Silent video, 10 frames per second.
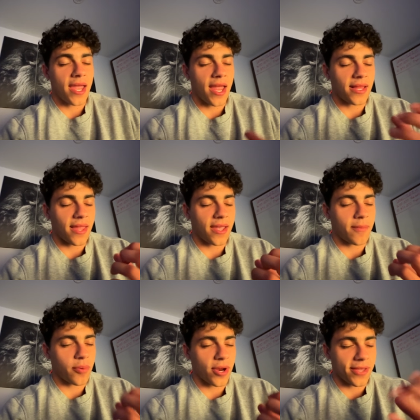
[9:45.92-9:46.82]
and take a
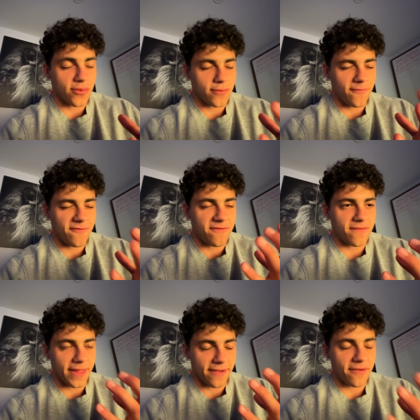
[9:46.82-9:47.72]
break to
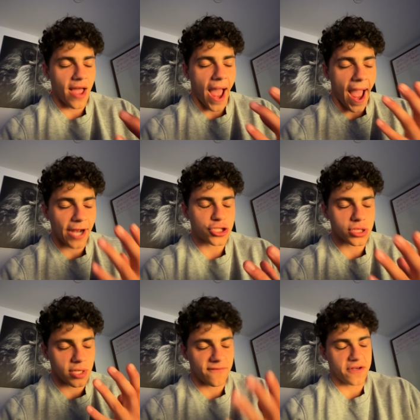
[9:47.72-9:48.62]
like
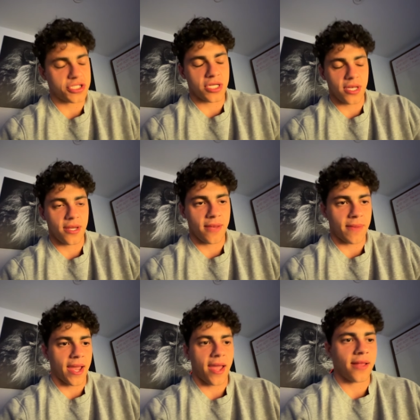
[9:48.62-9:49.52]
actually vision it in
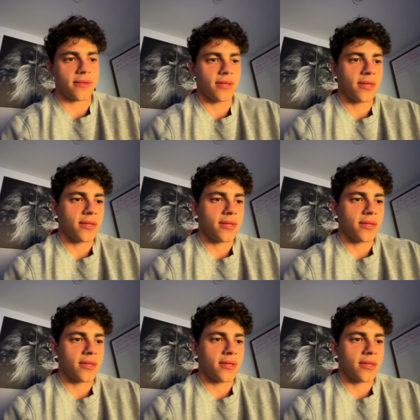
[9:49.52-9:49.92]
my head.